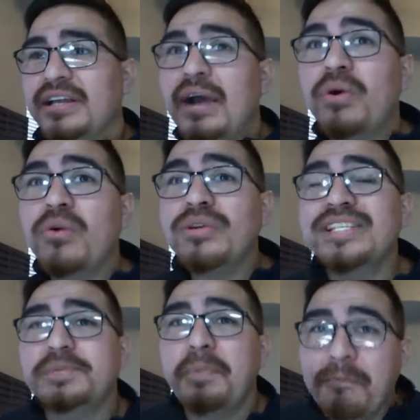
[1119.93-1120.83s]
Now, where was
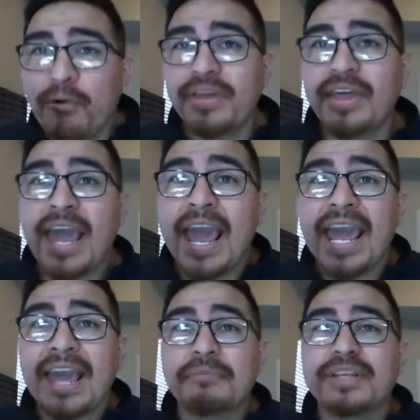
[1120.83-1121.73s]
this before the
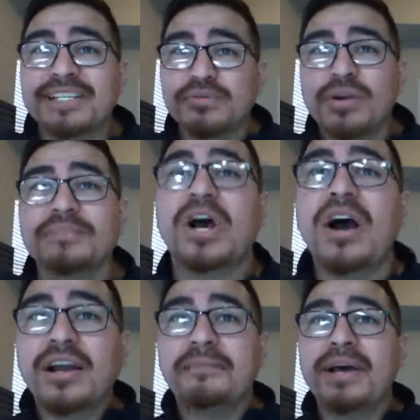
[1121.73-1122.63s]
game? This is what I'm
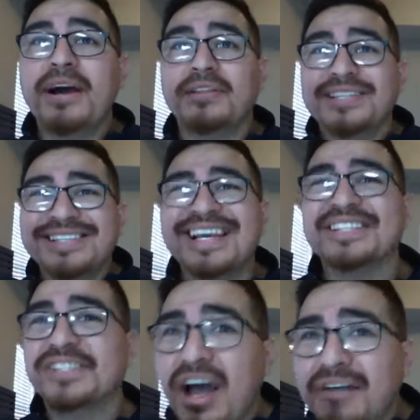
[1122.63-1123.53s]
talking about. This is that
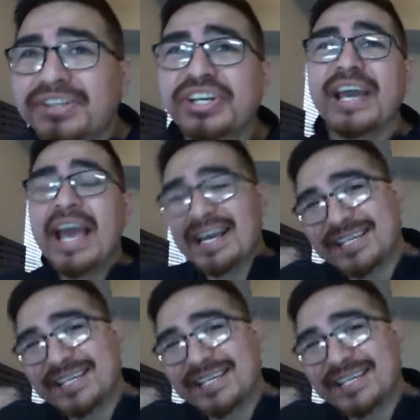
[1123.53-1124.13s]
soft shit.